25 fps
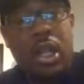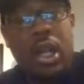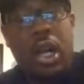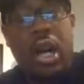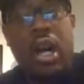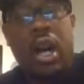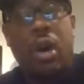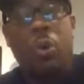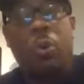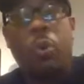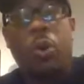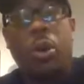
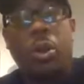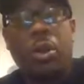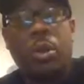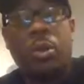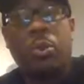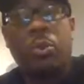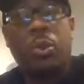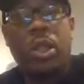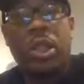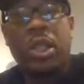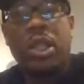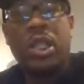I wonder
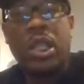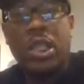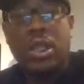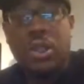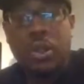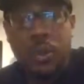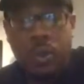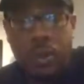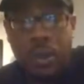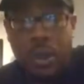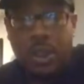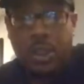what he's
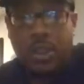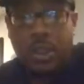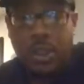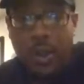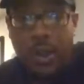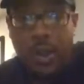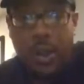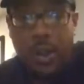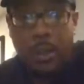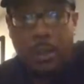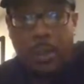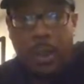going to
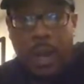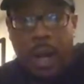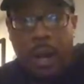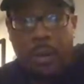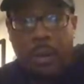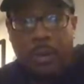talk about.